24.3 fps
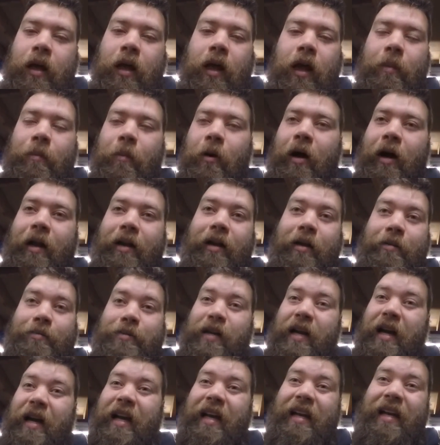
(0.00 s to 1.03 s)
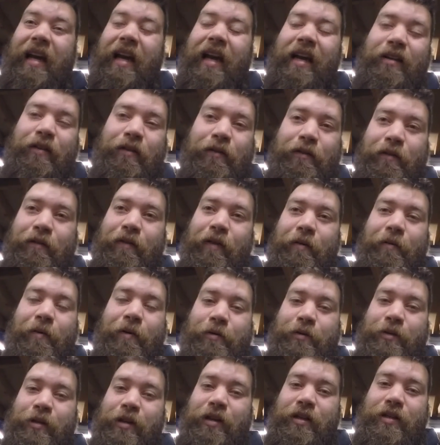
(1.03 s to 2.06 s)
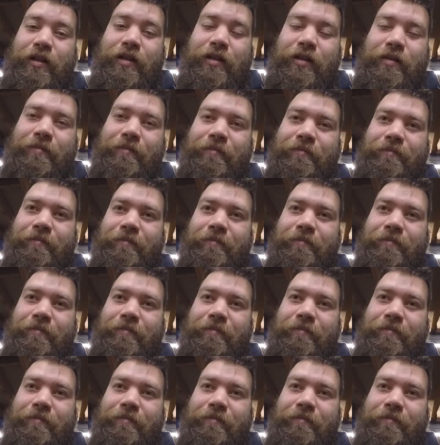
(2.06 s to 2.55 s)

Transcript: I might end up taking the head off of it whilst it's